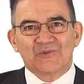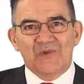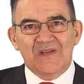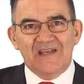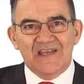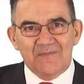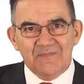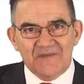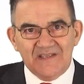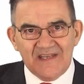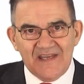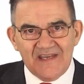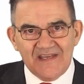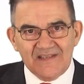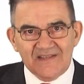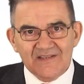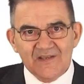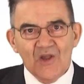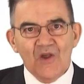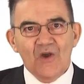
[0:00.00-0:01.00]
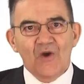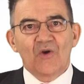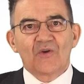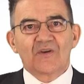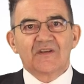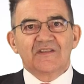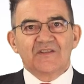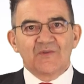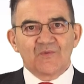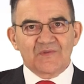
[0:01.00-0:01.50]
to eliminate
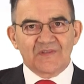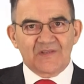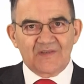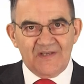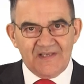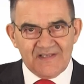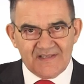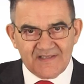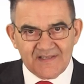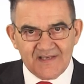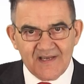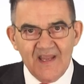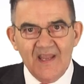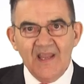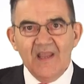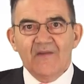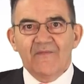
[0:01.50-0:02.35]
or reduce risk,